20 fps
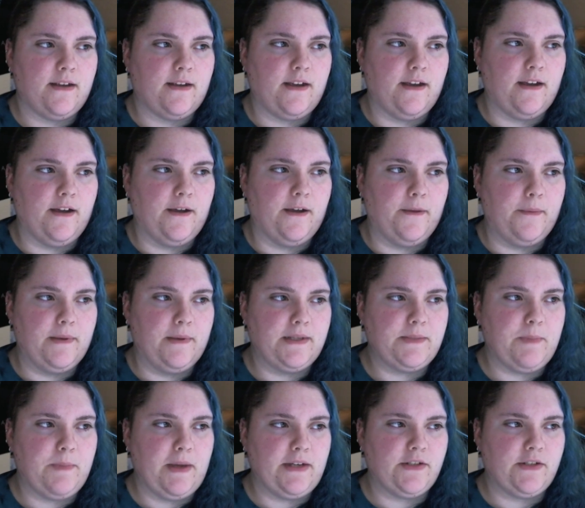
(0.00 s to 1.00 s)

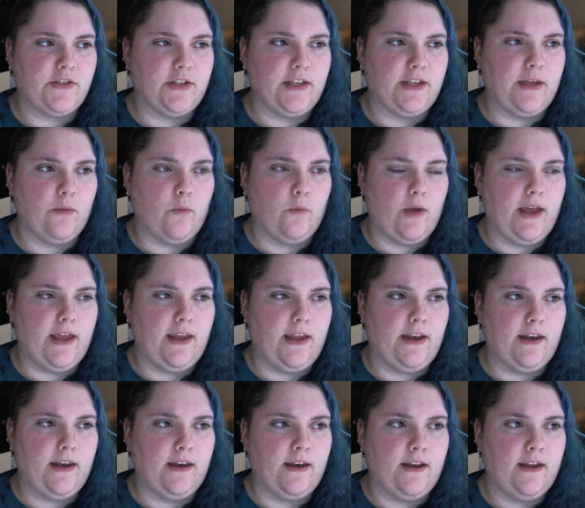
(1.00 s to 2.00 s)
especially
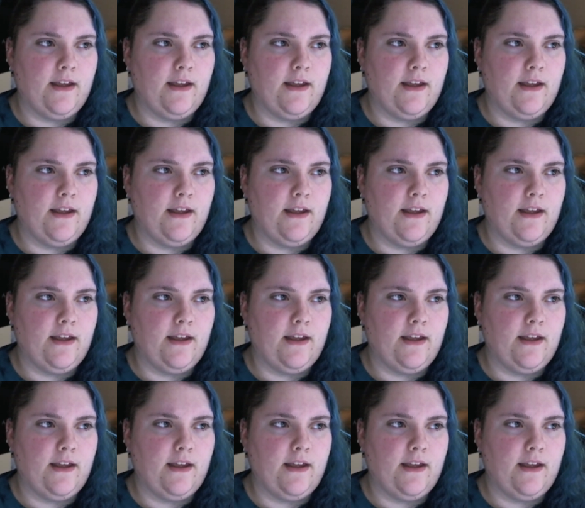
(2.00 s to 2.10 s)
when